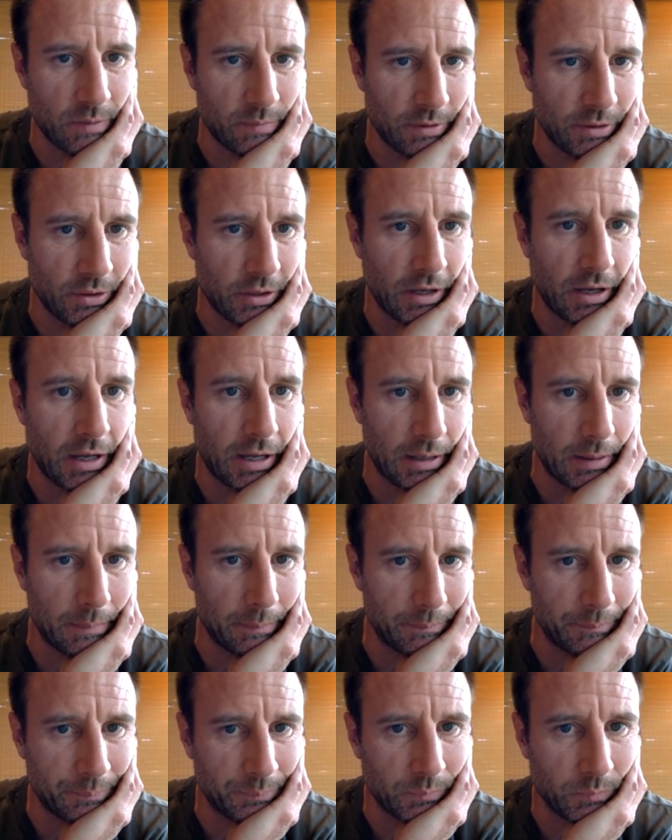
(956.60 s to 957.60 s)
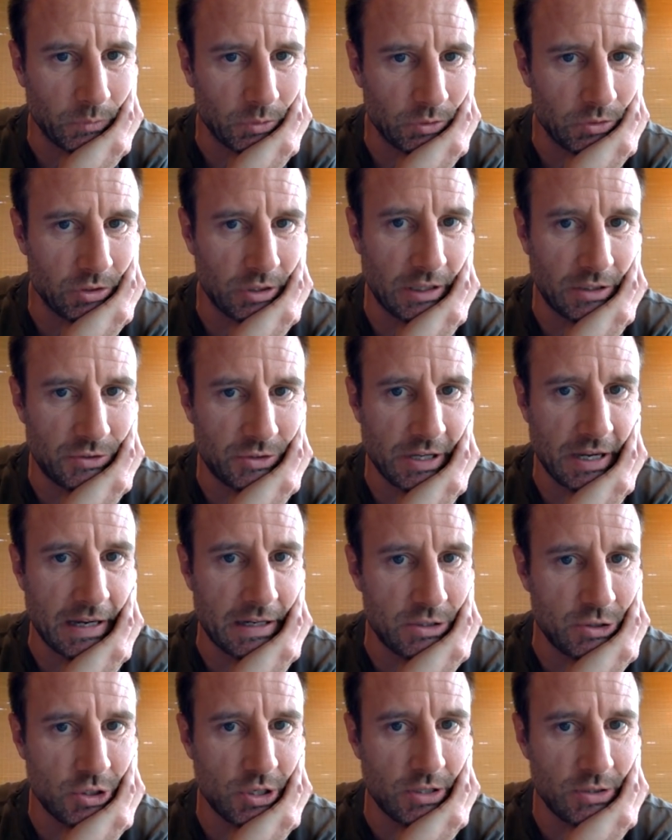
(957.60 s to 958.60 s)
the
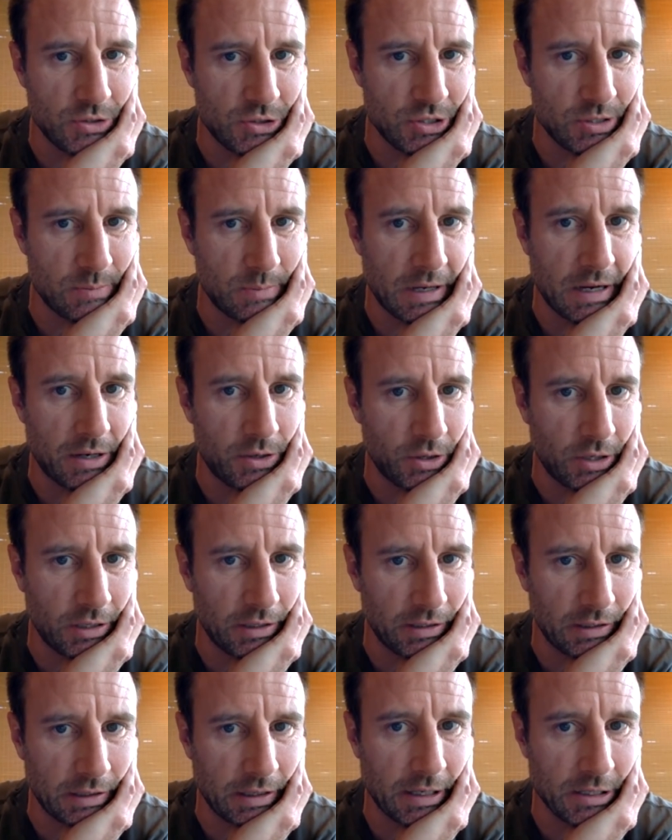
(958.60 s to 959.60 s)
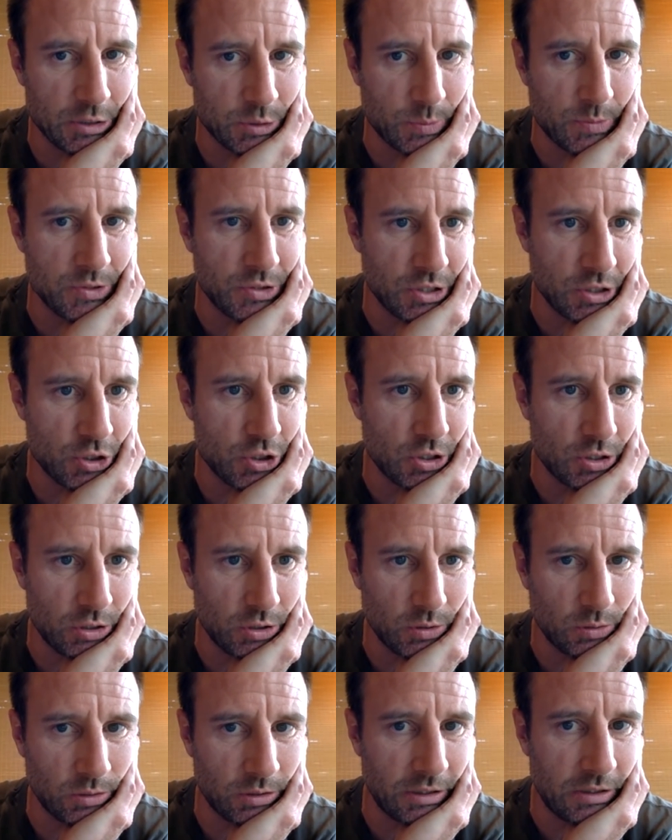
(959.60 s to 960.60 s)
tangents and meandering exposition
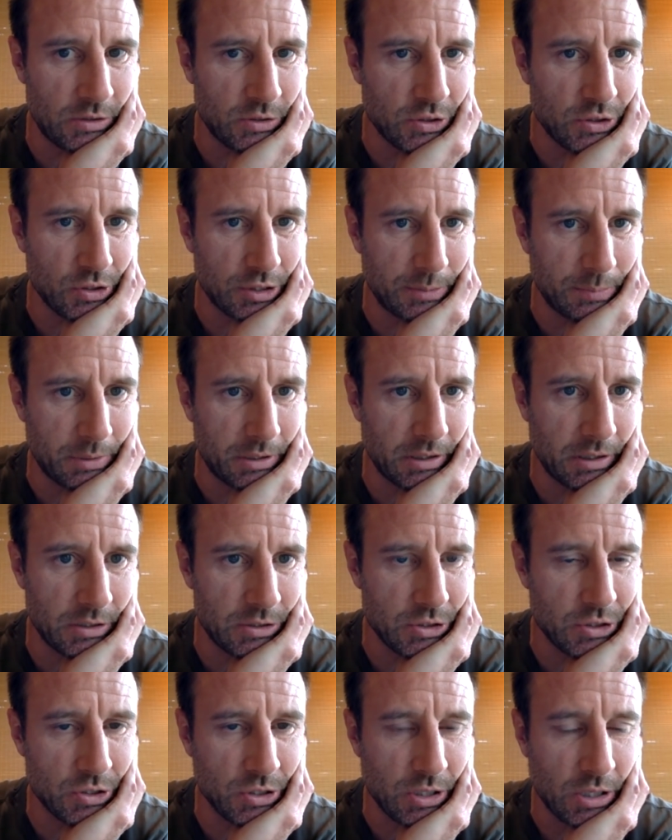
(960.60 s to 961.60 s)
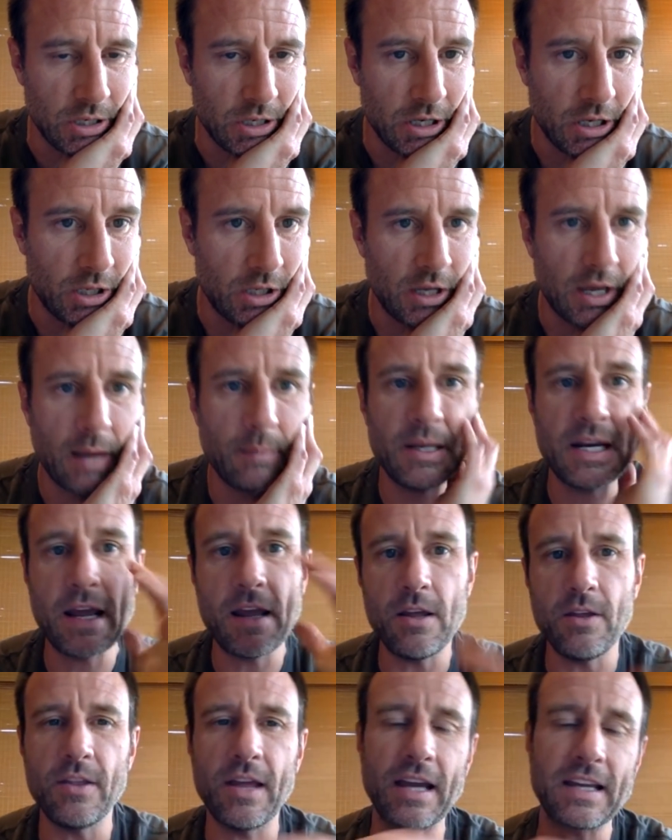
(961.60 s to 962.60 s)
could lead to sleepiness? I mean,
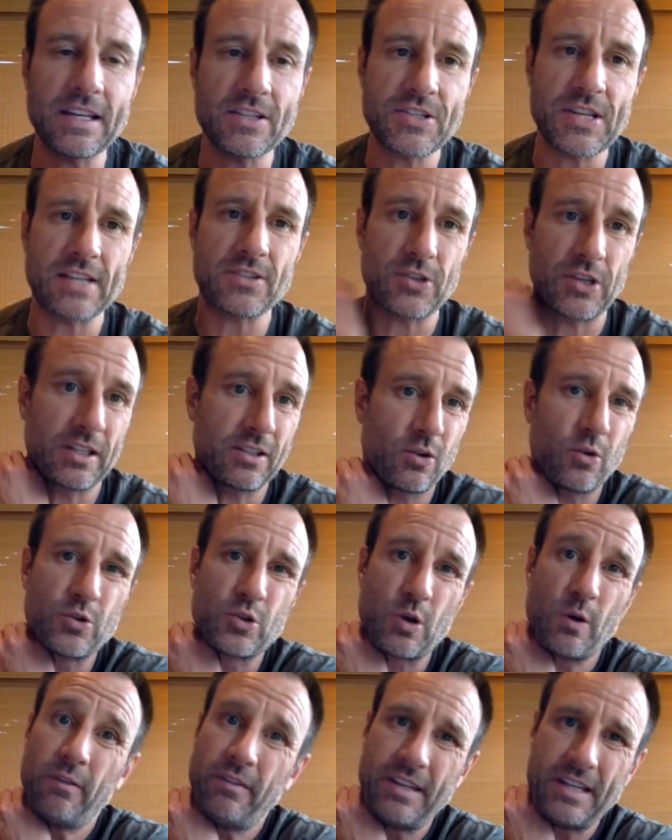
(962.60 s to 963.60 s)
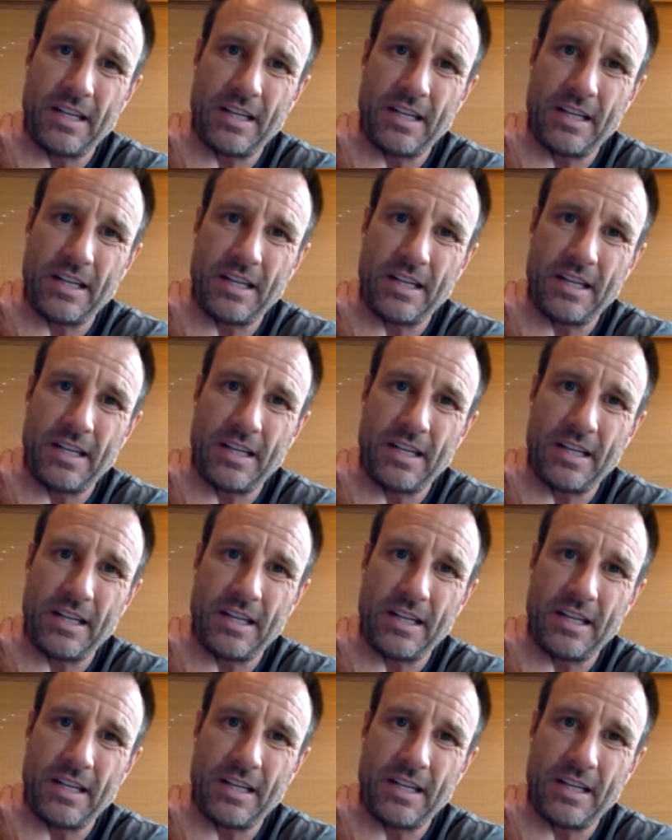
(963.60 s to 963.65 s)
I guess that's like goes over the